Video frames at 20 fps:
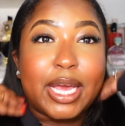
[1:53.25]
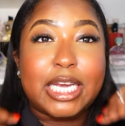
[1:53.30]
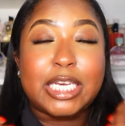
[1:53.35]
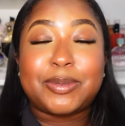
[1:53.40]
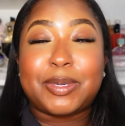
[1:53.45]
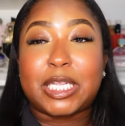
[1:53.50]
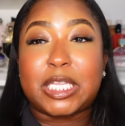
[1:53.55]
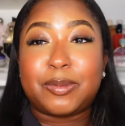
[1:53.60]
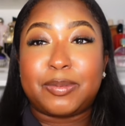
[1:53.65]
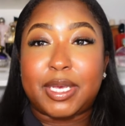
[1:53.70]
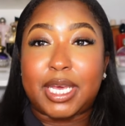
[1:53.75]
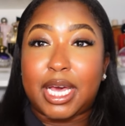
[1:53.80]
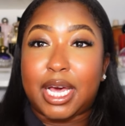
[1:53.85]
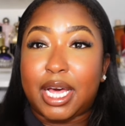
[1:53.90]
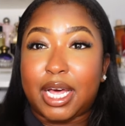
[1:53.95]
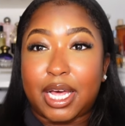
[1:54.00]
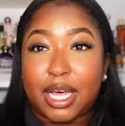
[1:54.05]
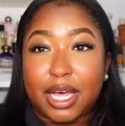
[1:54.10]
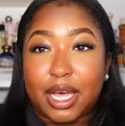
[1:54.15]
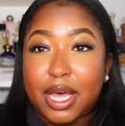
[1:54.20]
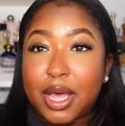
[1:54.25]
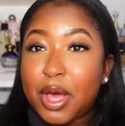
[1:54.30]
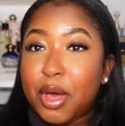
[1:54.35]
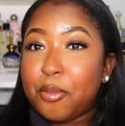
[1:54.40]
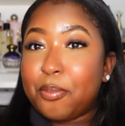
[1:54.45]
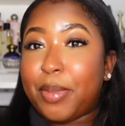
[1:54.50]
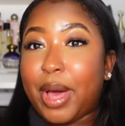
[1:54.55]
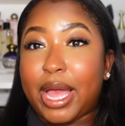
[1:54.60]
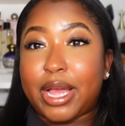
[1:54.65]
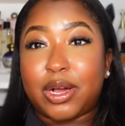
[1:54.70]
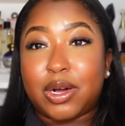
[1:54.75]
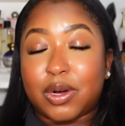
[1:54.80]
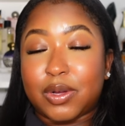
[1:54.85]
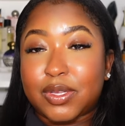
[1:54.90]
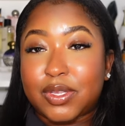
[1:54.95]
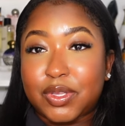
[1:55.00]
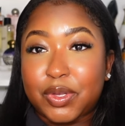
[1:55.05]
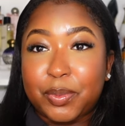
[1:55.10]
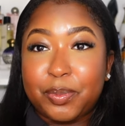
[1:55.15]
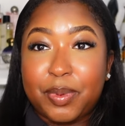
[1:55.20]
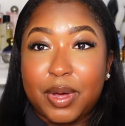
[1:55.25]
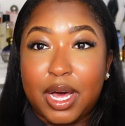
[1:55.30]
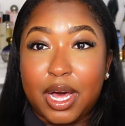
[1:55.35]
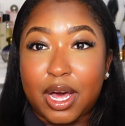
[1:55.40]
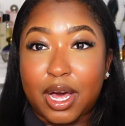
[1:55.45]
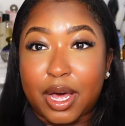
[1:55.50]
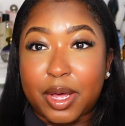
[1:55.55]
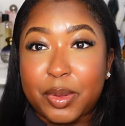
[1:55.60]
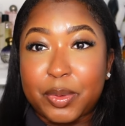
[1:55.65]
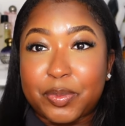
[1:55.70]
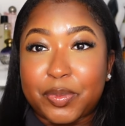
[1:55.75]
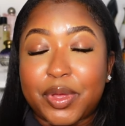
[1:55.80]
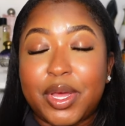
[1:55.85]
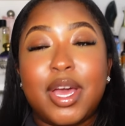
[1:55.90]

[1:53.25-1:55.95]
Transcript: He's about to be a bi-coastal pup.